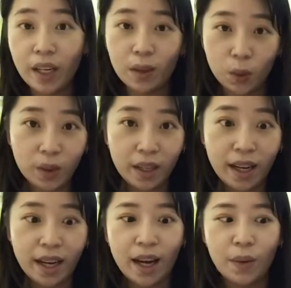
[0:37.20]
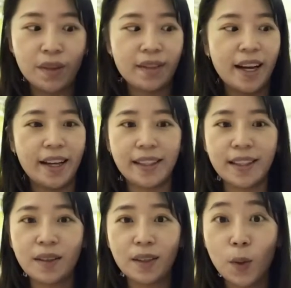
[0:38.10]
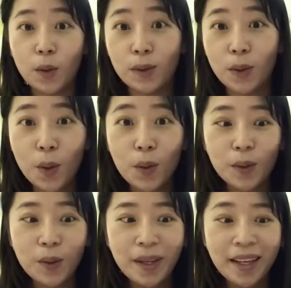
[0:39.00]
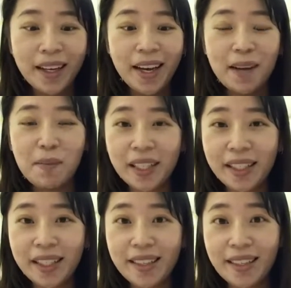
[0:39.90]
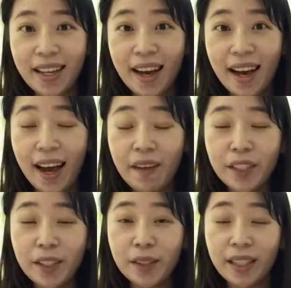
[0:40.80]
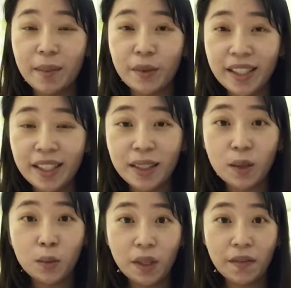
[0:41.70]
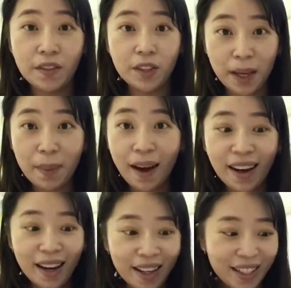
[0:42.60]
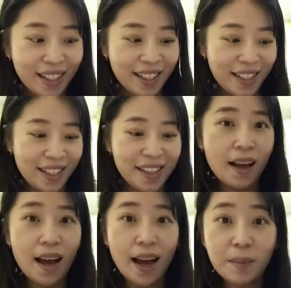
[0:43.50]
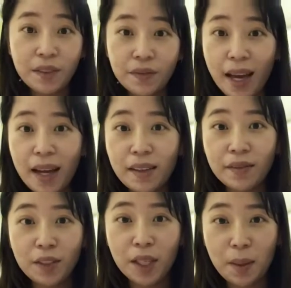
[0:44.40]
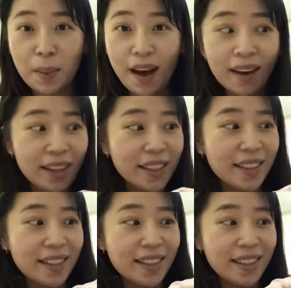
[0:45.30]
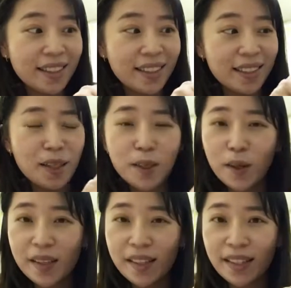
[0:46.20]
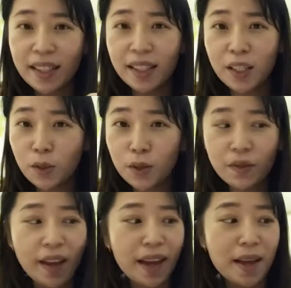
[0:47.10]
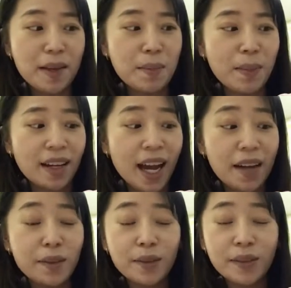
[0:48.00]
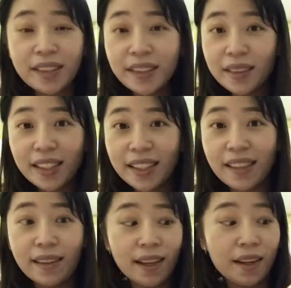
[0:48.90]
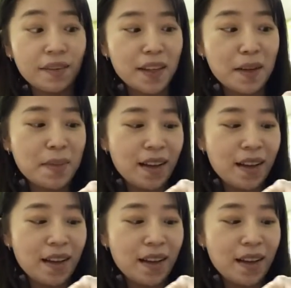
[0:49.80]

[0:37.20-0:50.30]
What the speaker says: I know that, I was like, oh no, because they are having collaboration with Jay Park. I'm a fan of Jay Park, not considered a huge fan, but I really really love him.